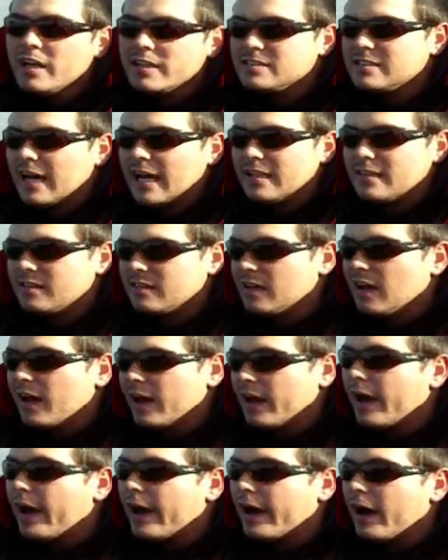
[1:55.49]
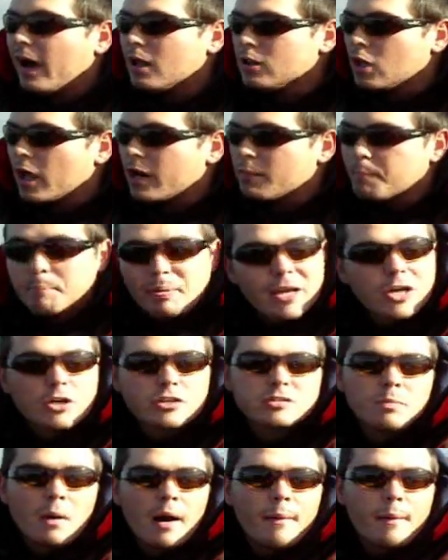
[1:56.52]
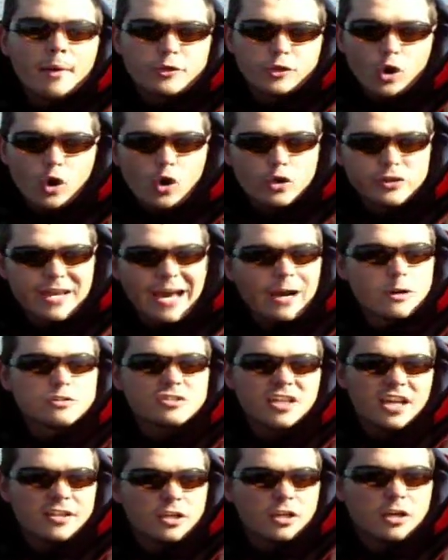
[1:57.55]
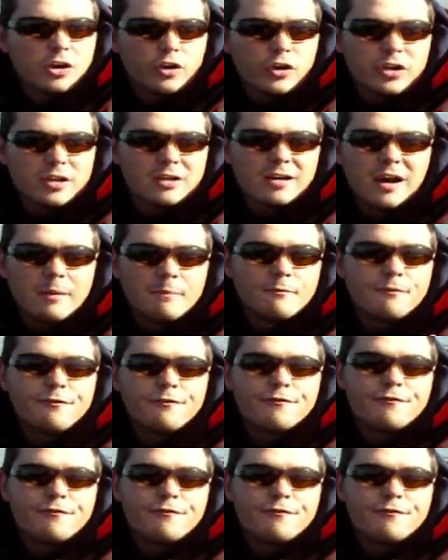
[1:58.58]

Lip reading: is that a lot of bigger smallmouth will hold outside the current come